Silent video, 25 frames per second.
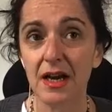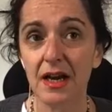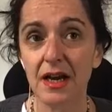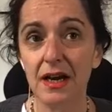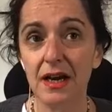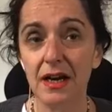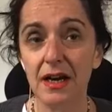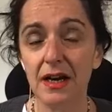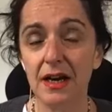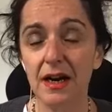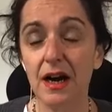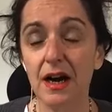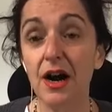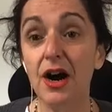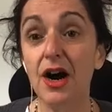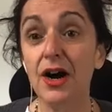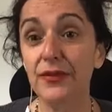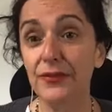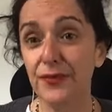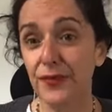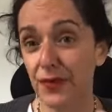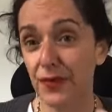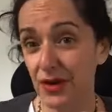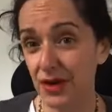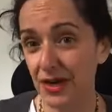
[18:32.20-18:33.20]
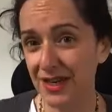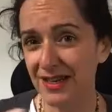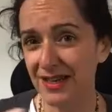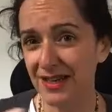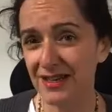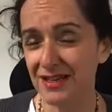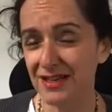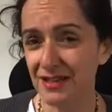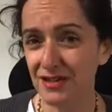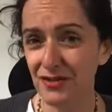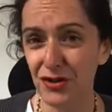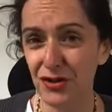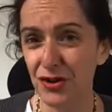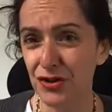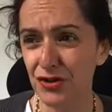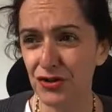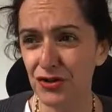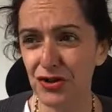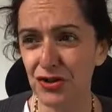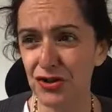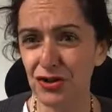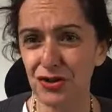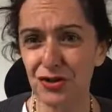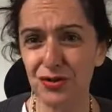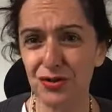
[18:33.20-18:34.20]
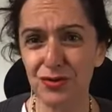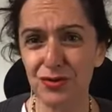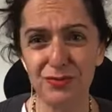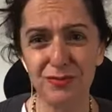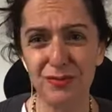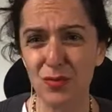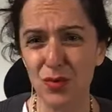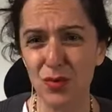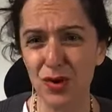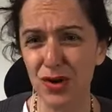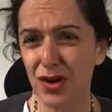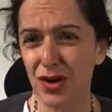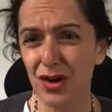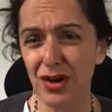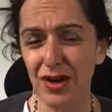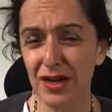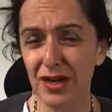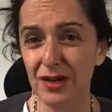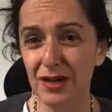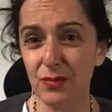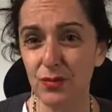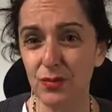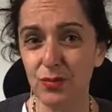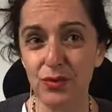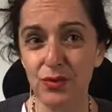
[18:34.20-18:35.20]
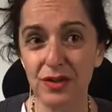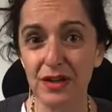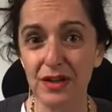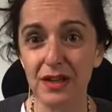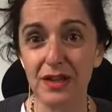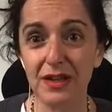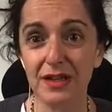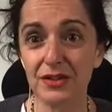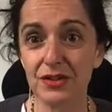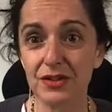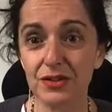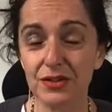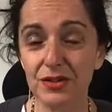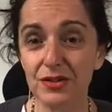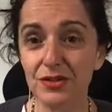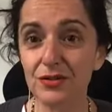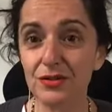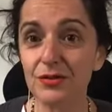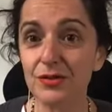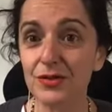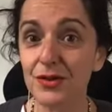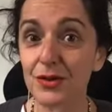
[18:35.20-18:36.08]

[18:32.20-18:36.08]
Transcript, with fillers: I find, nurture what I would like to do.